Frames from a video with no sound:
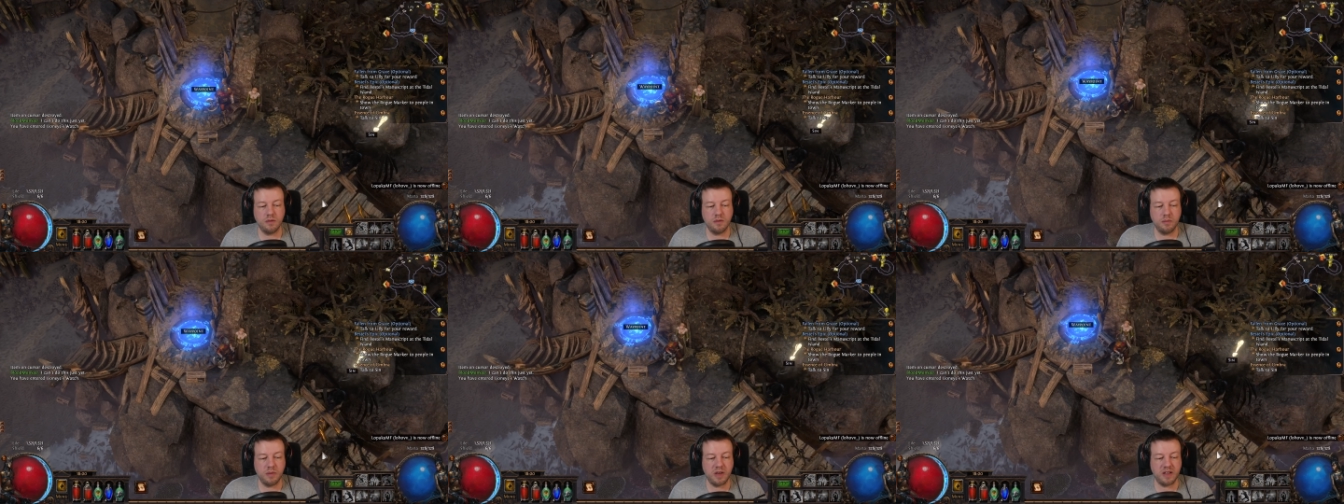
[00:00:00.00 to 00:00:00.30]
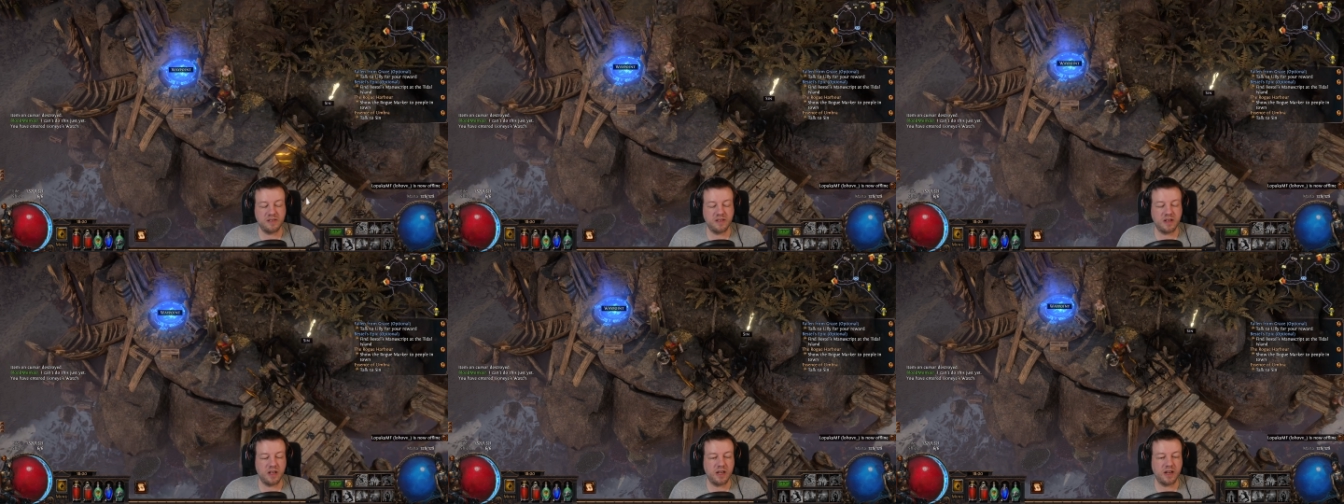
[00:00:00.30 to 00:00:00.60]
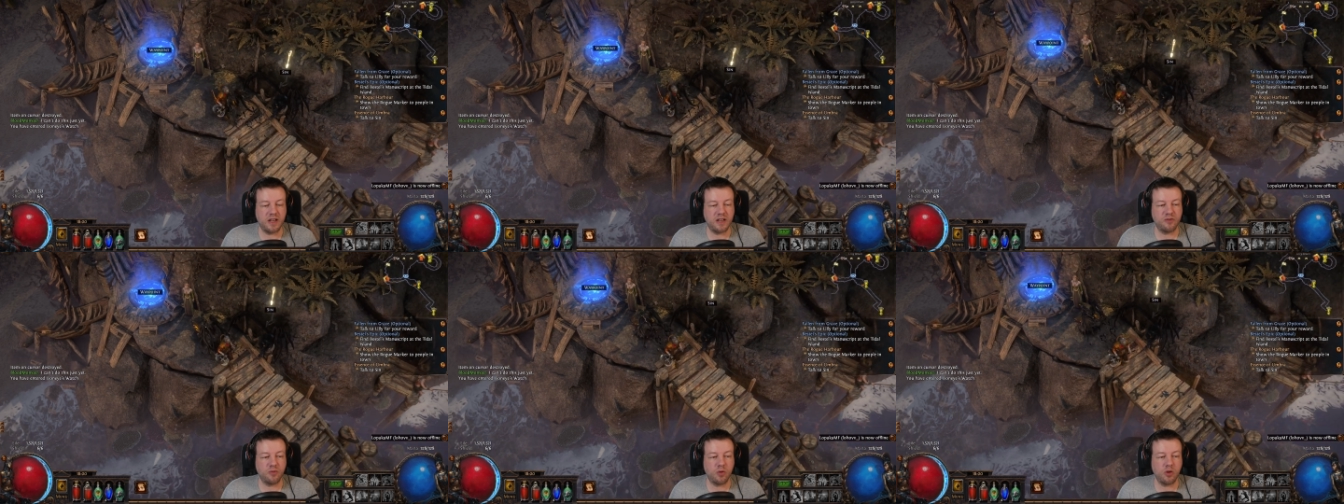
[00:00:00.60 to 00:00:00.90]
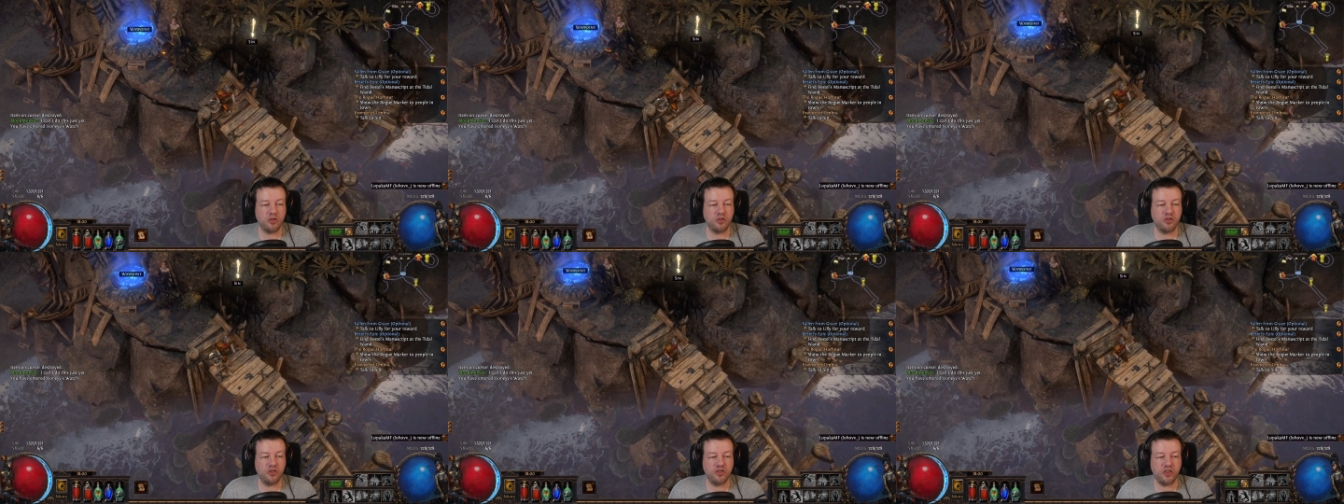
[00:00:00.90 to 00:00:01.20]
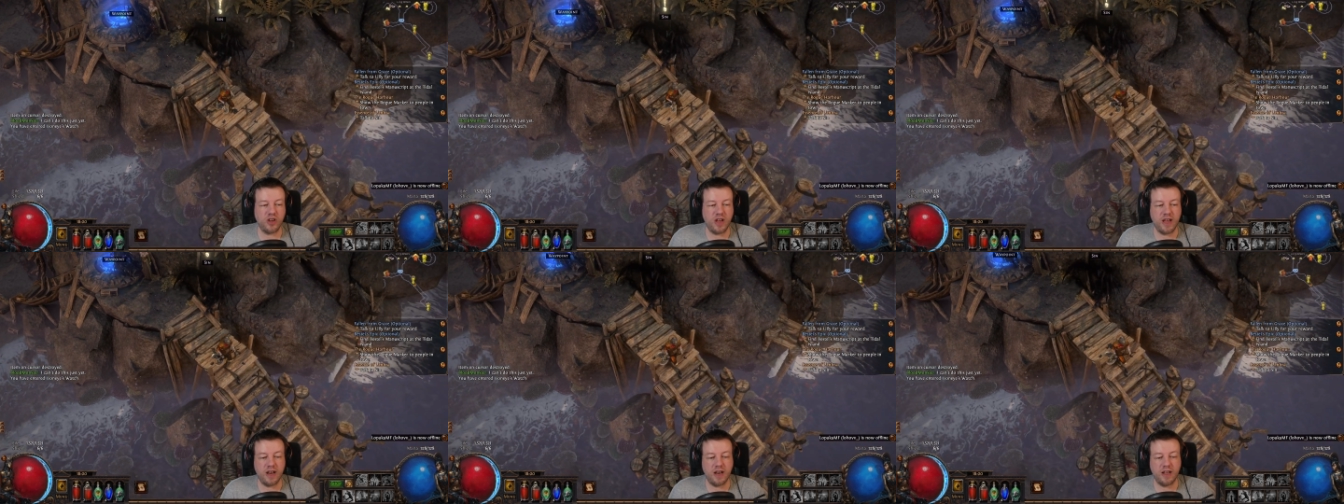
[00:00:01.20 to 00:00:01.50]
Back to Lionel's Watch,
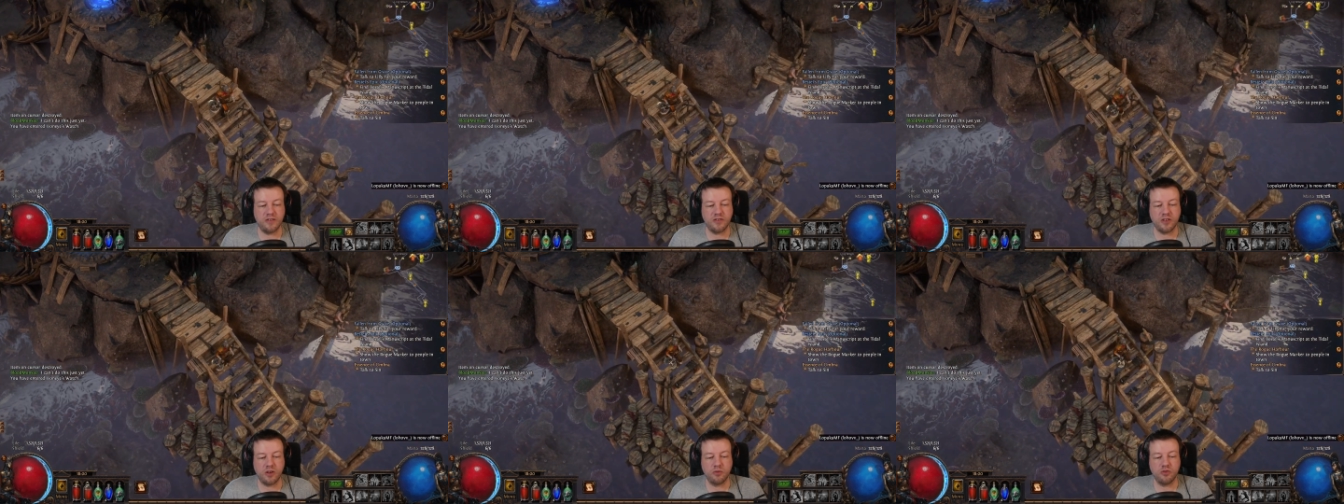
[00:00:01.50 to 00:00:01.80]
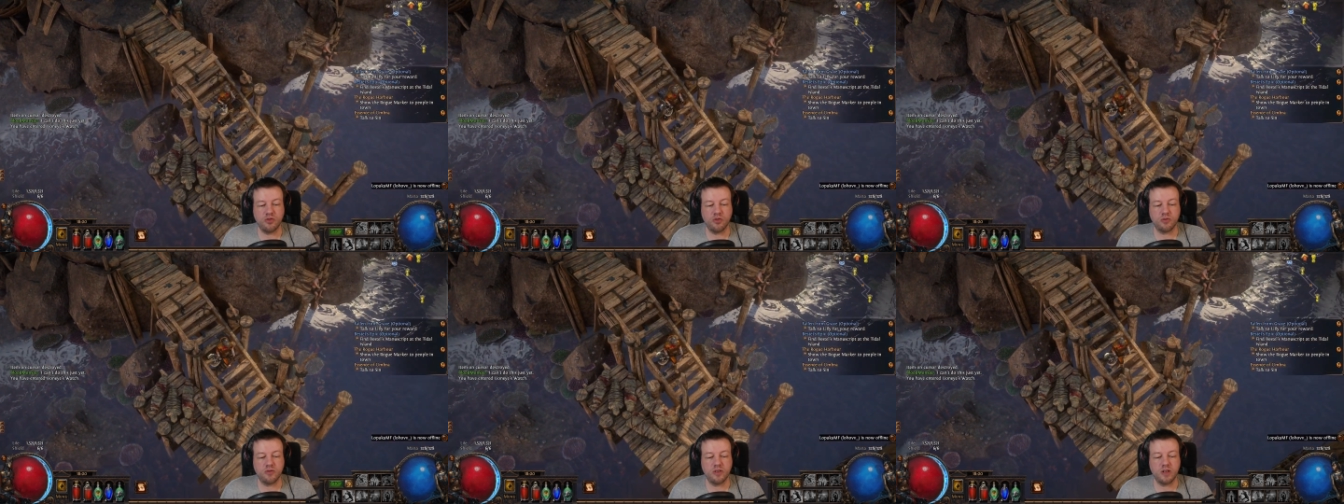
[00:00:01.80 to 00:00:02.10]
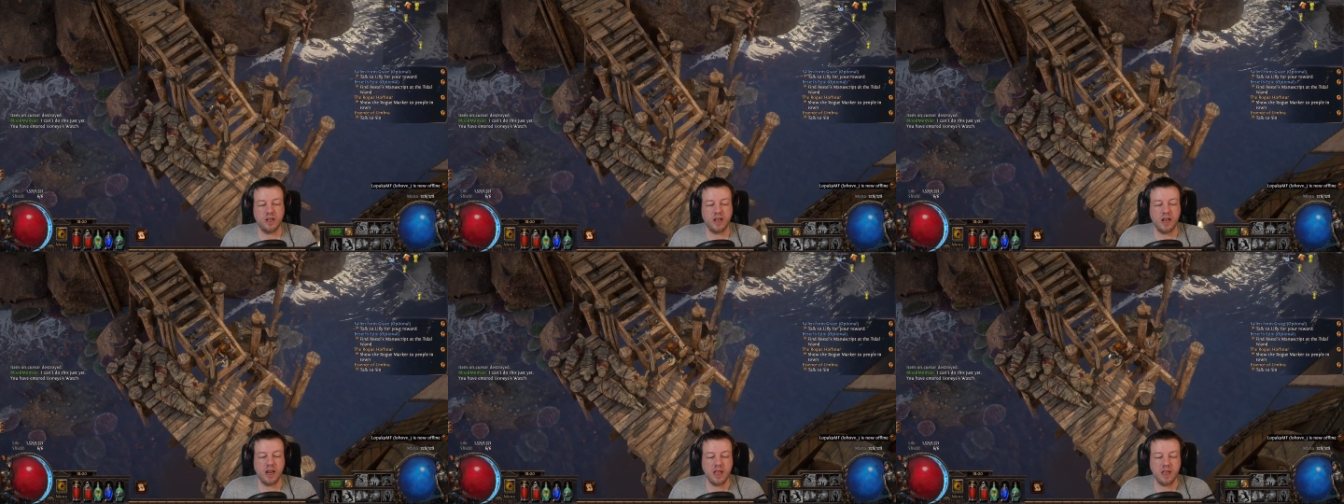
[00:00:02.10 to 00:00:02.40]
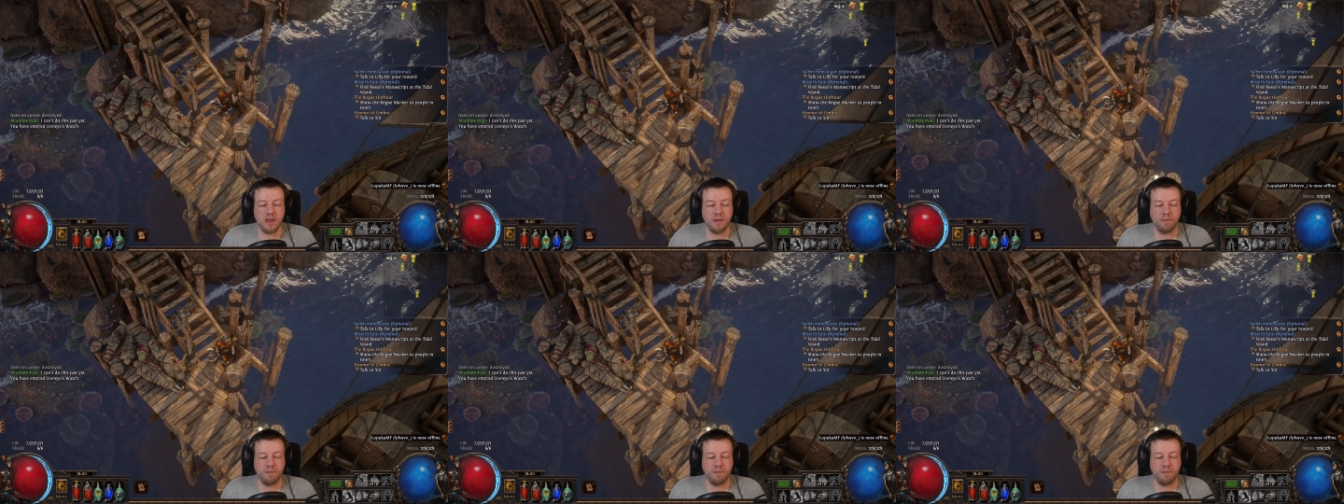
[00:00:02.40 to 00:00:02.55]
and let's go and talk to Lily.